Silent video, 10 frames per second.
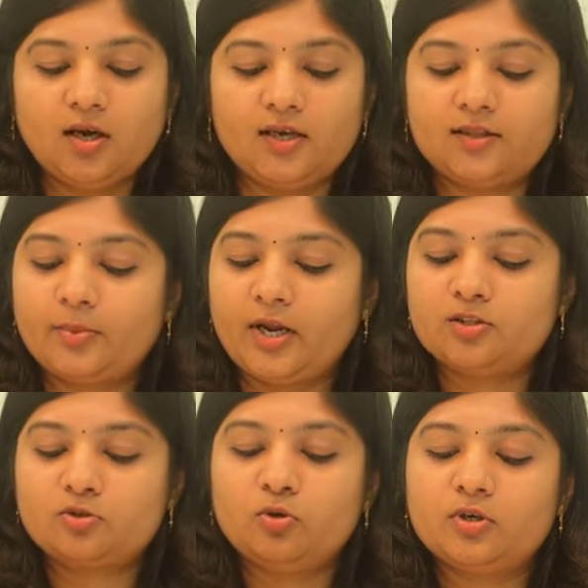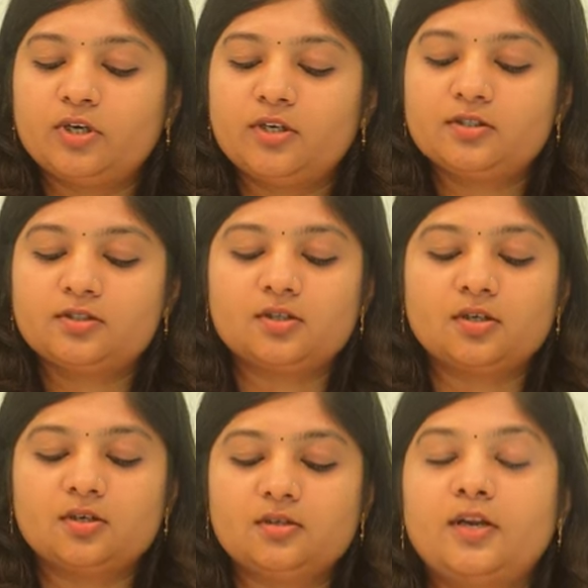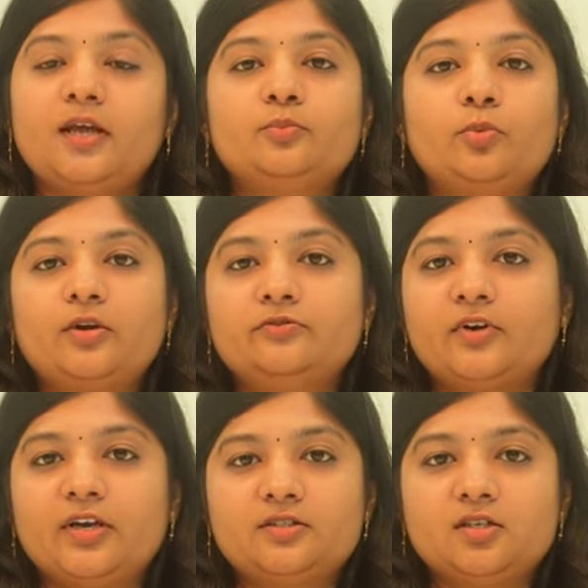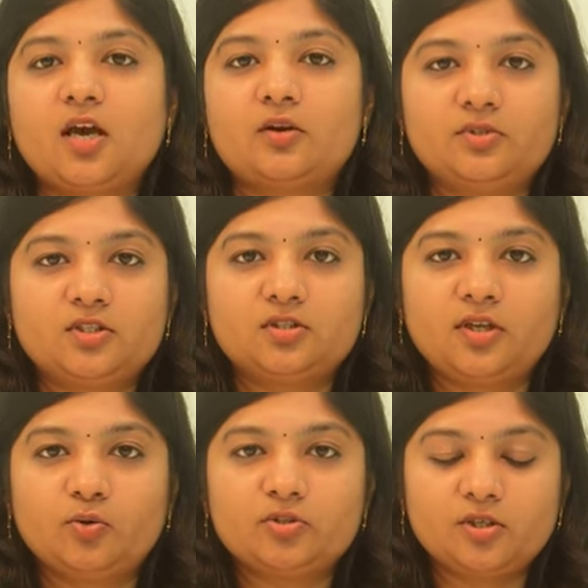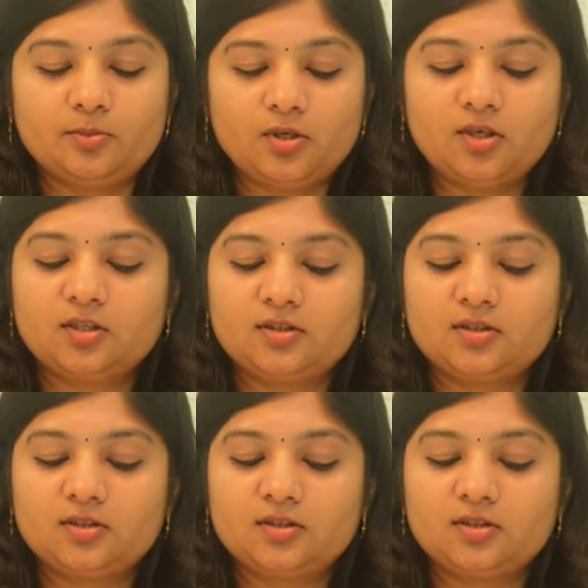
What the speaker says: And the price quoted is 10.5 CR, which is negotiable.